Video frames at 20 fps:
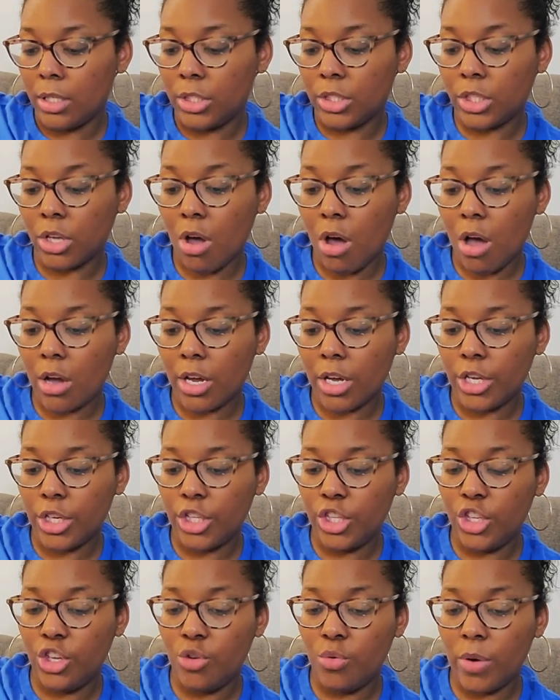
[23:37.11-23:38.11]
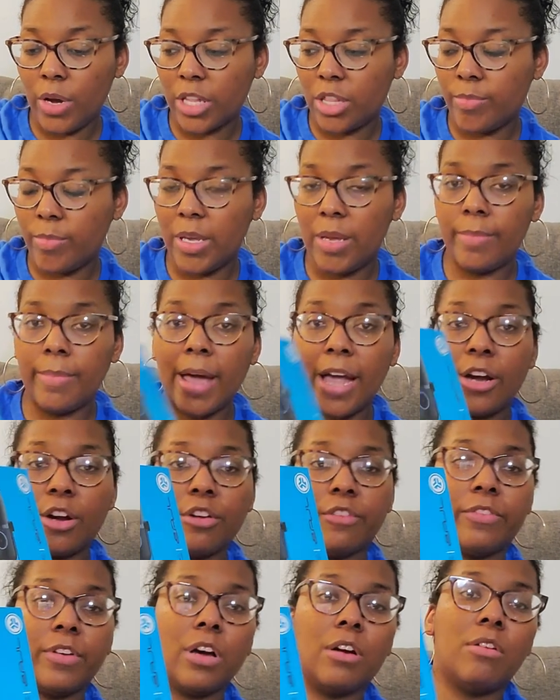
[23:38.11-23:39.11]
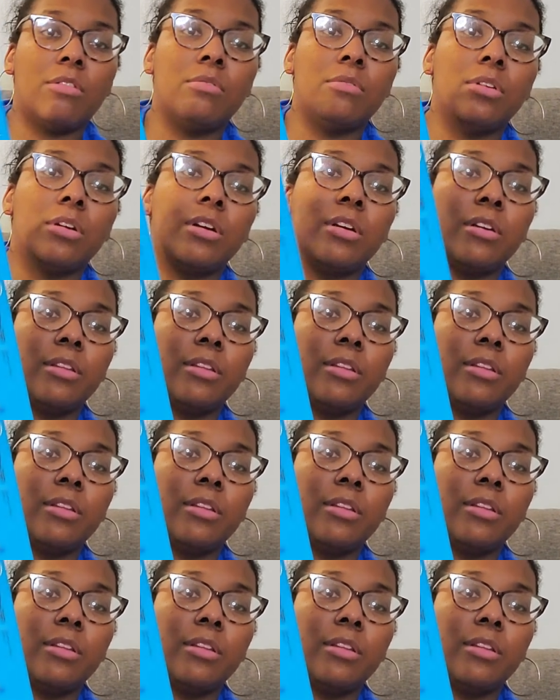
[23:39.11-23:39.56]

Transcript: Talk USB microphone.